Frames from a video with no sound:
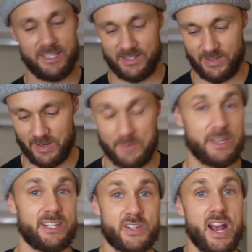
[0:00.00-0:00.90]
So I'm
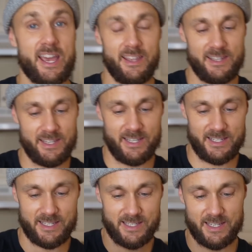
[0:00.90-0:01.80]
gonna try it,
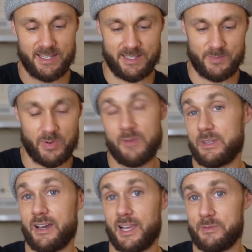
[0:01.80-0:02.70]
and it's probably
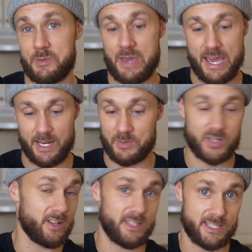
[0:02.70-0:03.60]
not gonna be bad. I'm
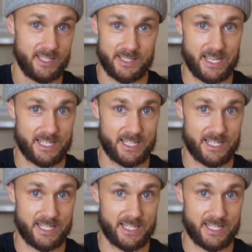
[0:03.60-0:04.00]
sure this is like